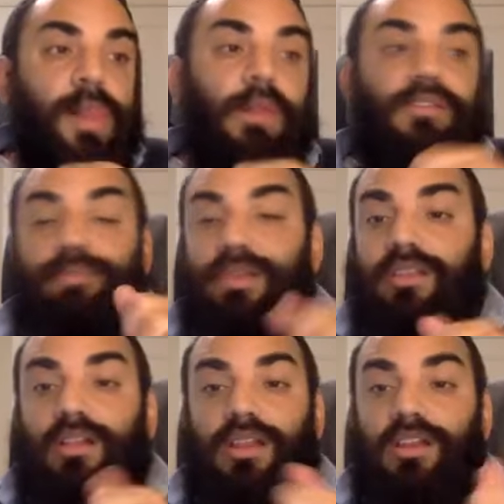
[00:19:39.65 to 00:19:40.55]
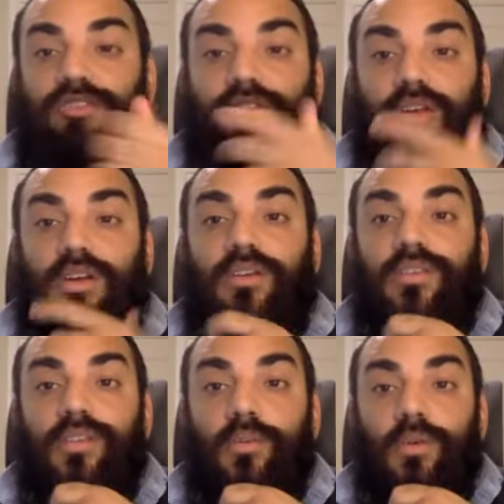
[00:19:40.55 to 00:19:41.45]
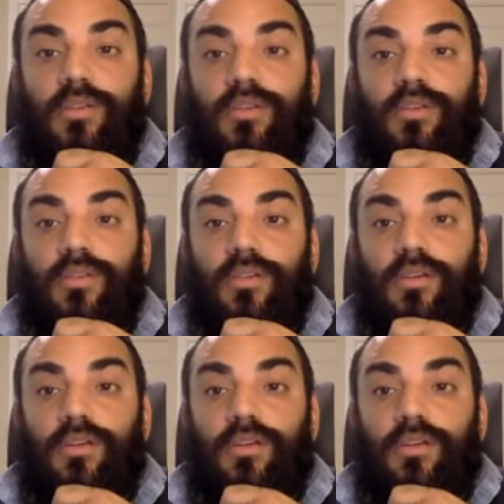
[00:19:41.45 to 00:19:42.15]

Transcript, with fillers: is bittul and hishtoikukus at once,